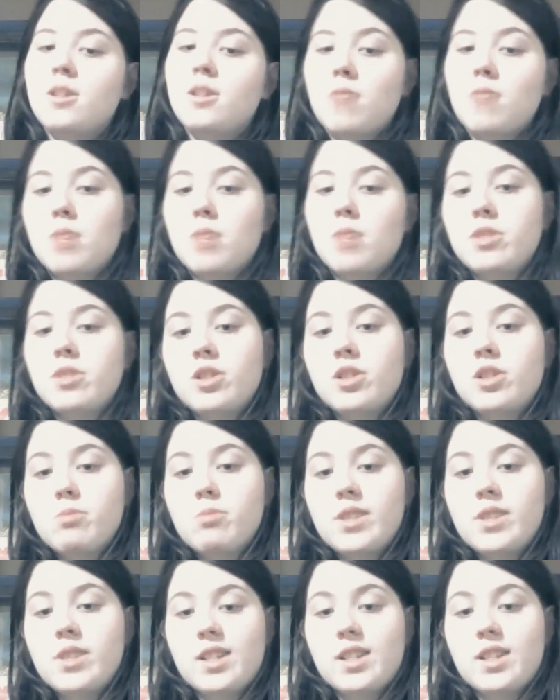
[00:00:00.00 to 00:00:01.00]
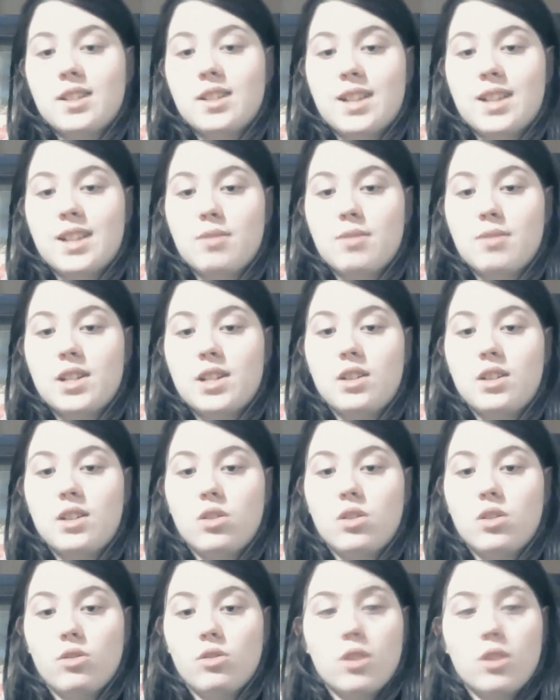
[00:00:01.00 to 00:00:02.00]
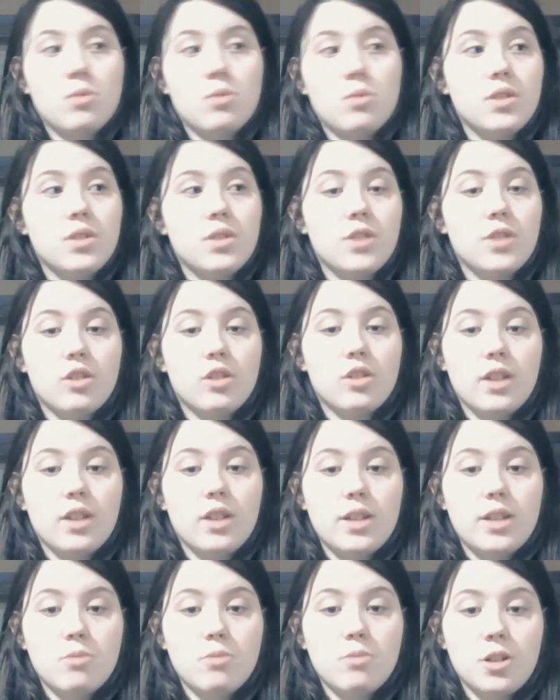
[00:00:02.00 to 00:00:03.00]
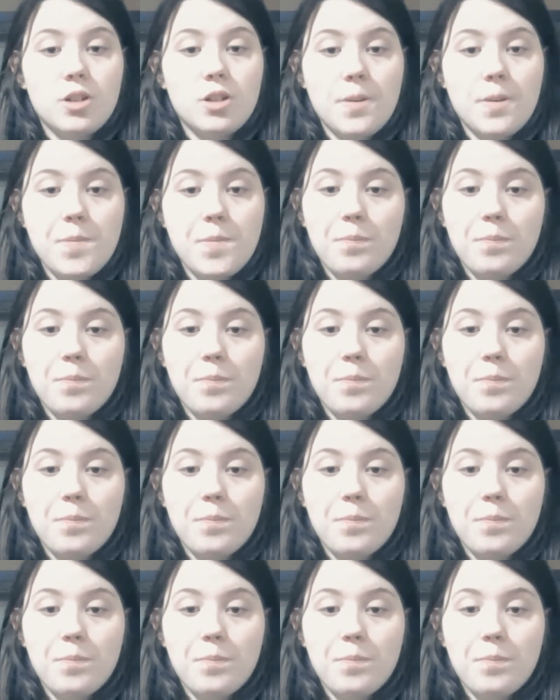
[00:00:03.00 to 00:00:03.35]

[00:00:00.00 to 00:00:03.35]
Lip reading: Maybe if she'd been dance captain longer I would have agreed, but